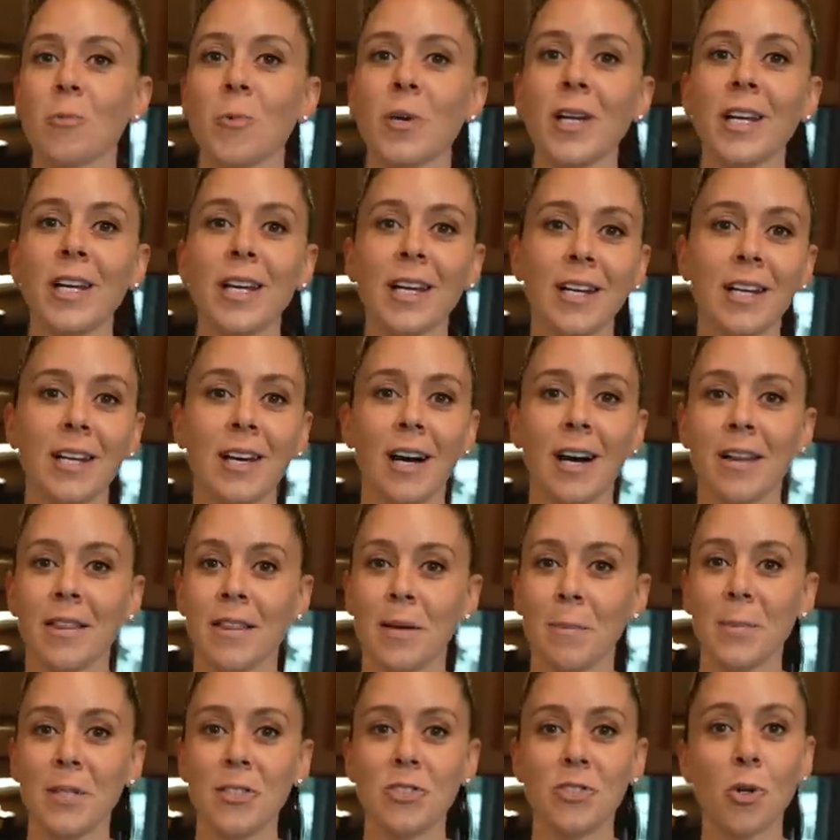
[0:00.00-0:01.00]
We eat
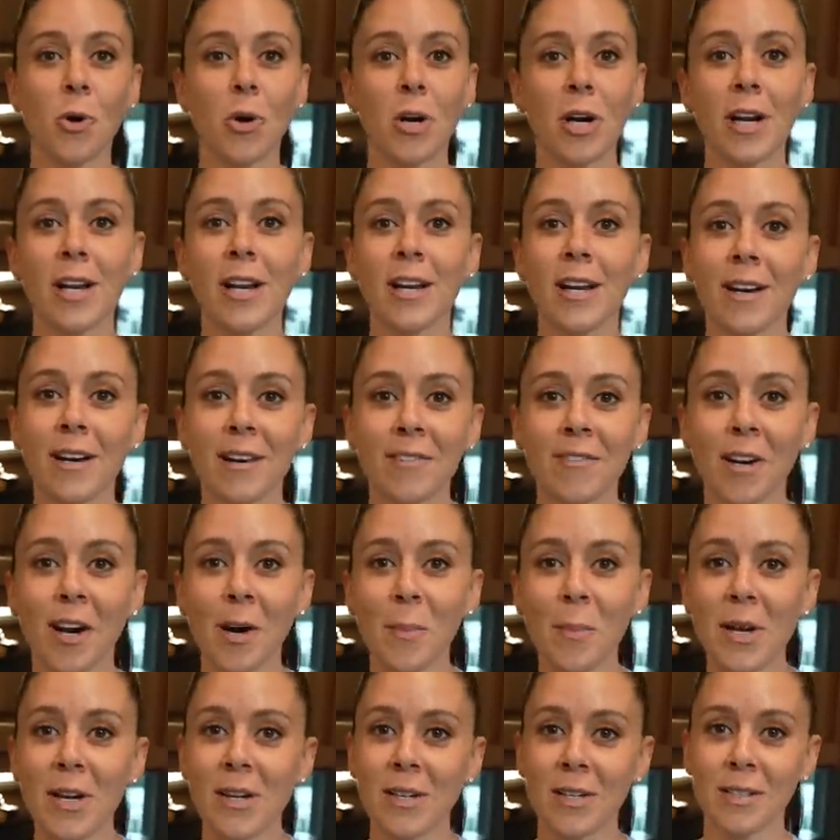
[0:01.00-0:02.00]
the majority of
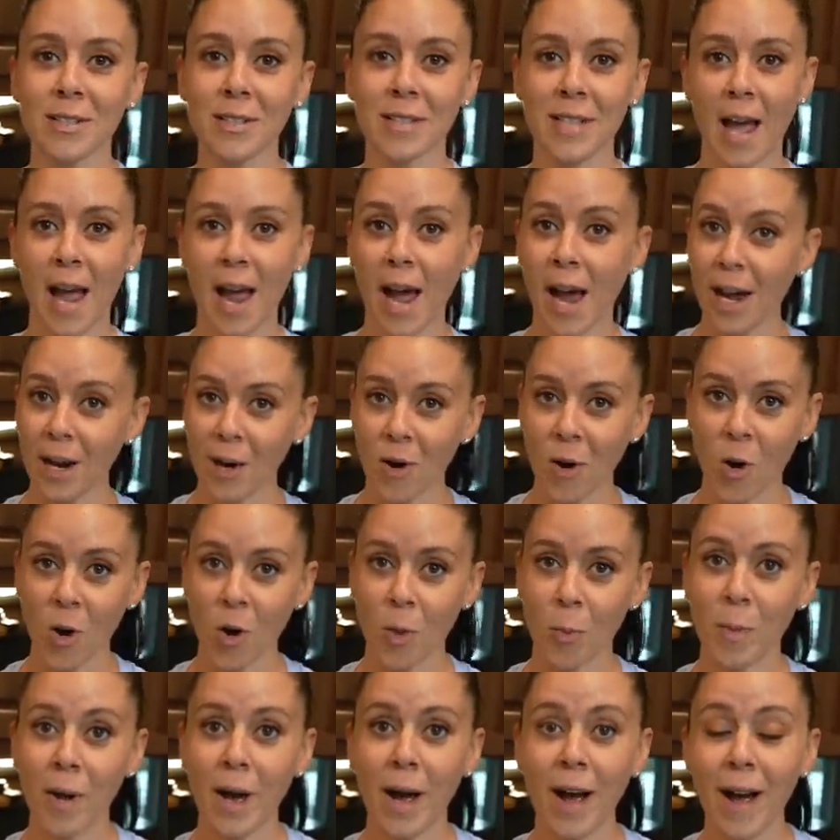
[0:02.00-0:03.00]
our meals at
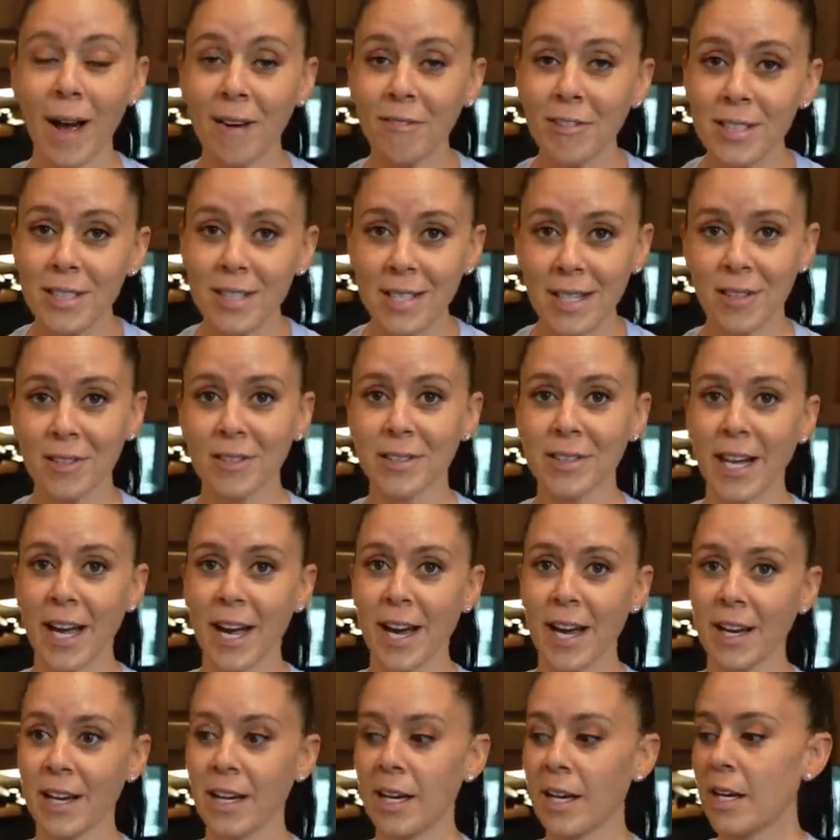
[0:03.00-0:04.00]
home every single
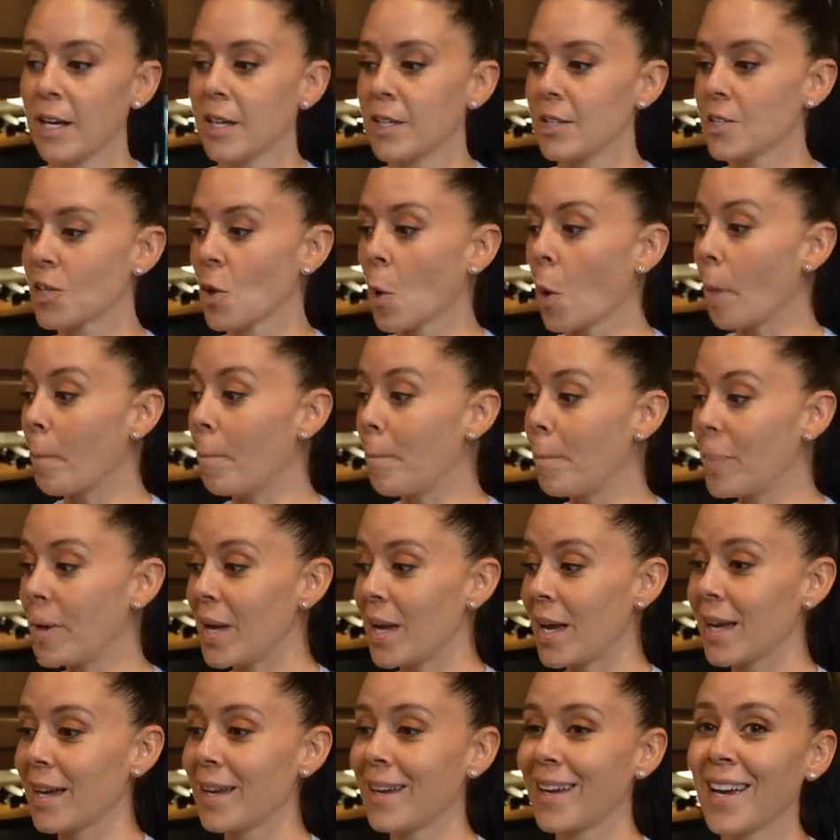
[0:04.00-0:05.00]
day, so a
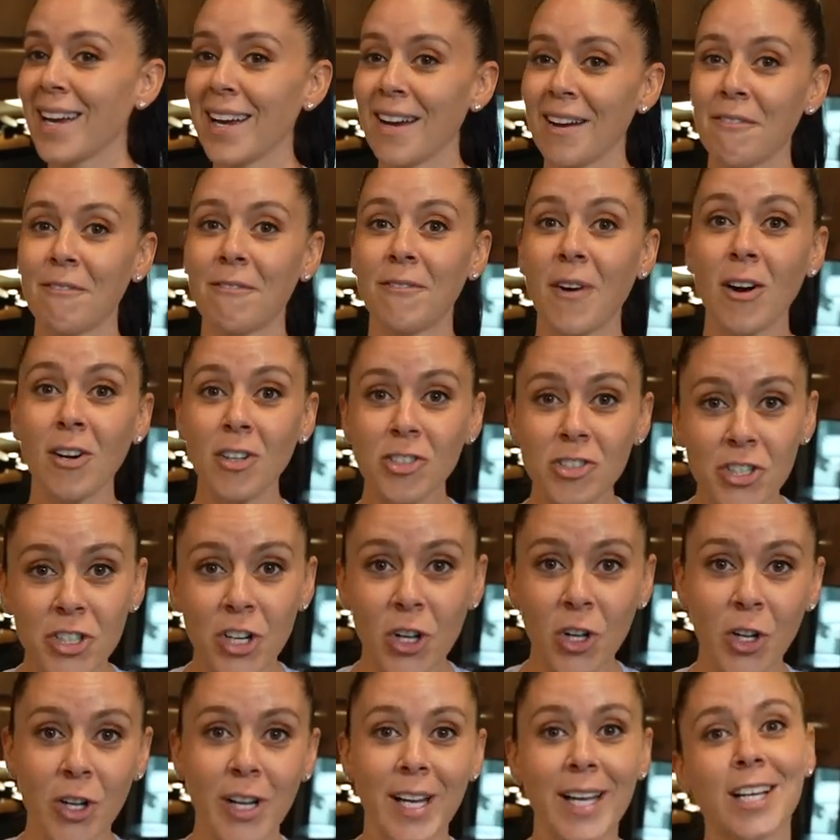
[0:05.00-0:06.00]
big
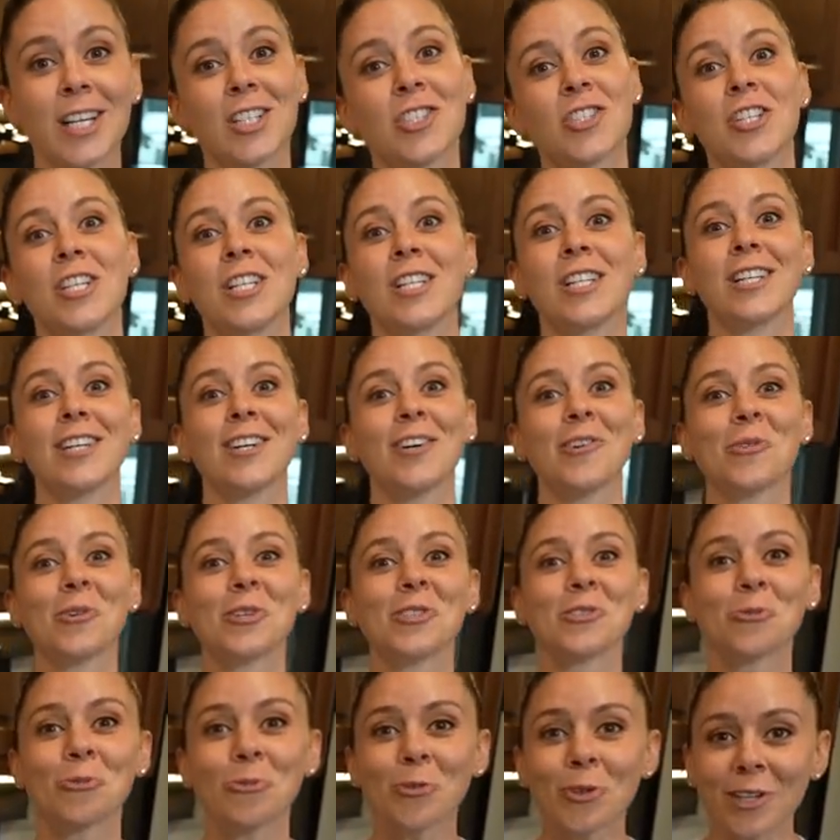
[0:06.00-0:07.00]
functional kitchen
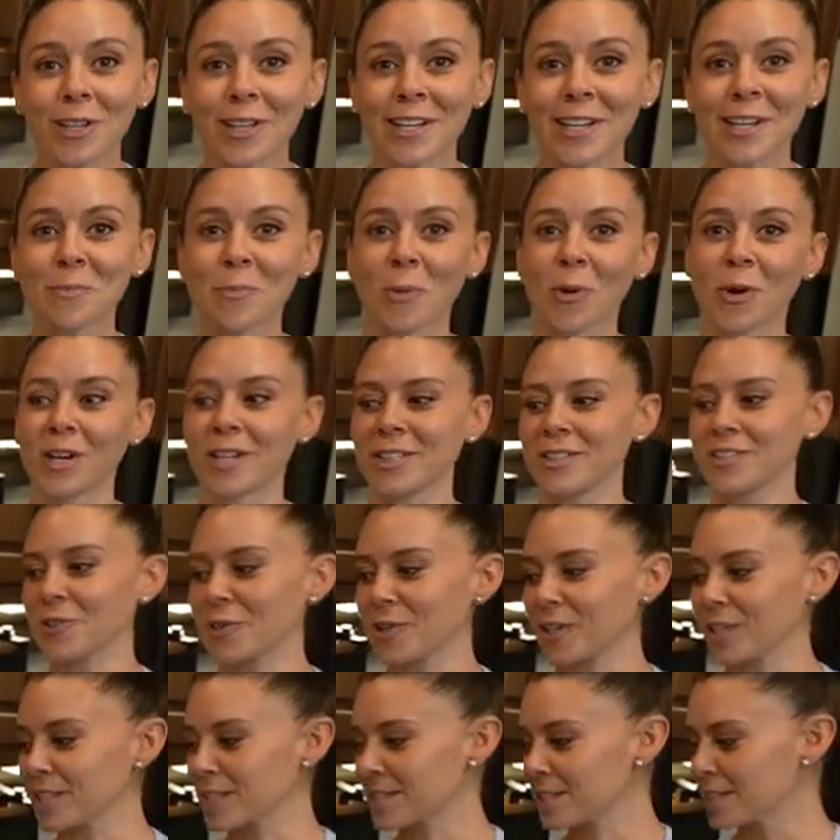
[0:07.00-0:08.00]
was really important
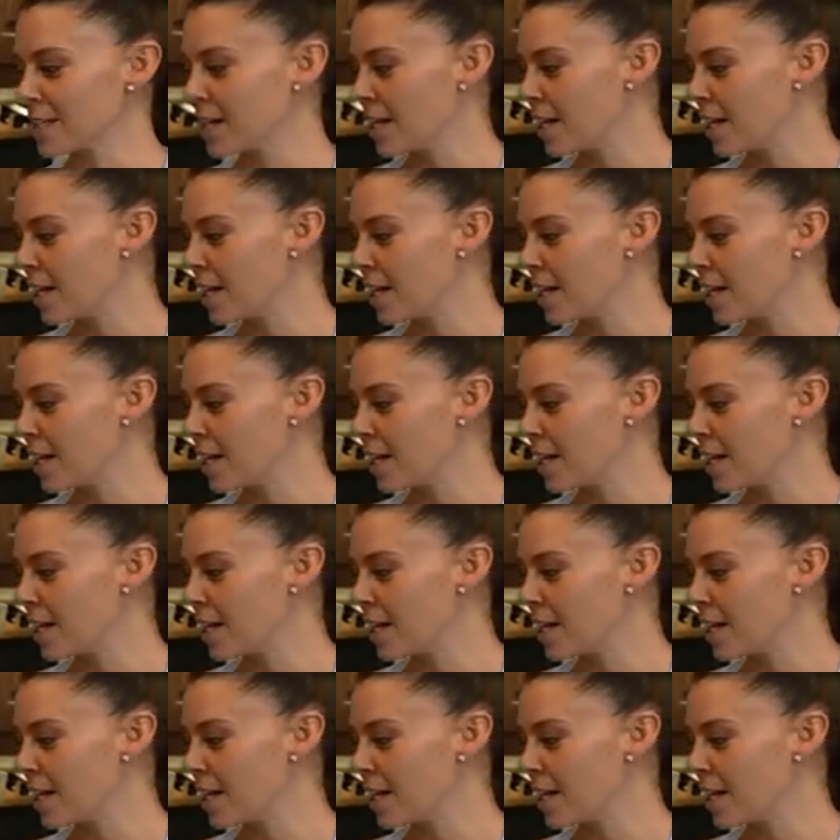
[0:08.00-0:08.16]
to us.